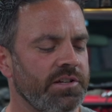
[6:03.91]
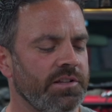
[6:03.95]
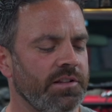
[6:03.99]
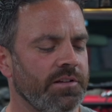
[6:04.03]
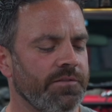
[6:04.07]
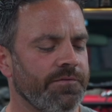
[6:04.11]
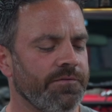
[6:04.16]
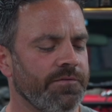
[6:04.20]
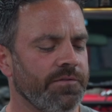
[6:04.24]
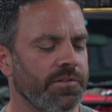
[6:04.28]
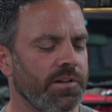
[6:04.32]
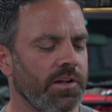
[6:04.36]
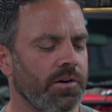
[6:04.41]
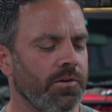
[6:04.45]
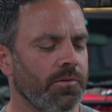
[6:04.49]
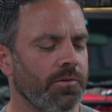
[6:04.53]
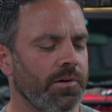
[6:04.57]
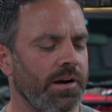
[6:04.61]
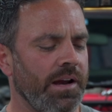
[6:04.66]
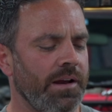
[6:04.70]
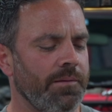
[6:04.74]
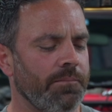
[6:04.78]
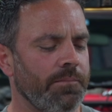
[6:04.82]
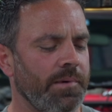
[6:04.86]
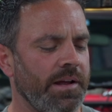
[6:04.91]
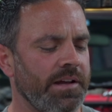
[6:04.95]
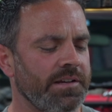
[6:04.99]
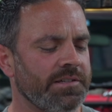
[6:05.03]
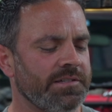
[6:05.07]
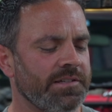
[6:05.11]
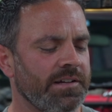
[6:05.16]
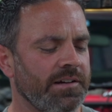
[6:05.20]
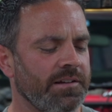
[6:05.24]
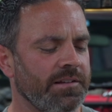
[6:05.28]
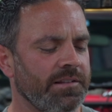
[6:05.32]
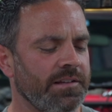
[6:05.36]
the flow rate
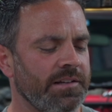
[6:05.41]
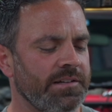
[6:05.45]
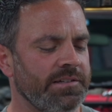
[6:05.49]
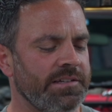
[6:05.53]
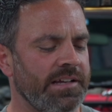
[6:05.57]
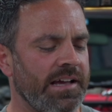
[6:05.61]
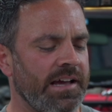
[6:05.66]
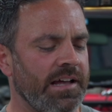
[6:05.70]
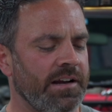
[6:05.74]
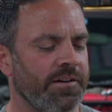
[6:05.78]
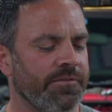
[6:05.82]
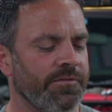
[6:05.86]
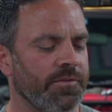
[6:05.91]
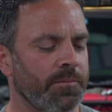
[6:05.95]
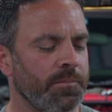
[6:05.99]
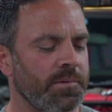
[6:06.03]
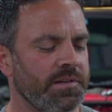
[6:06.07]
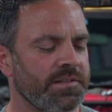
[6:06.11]
based on the data from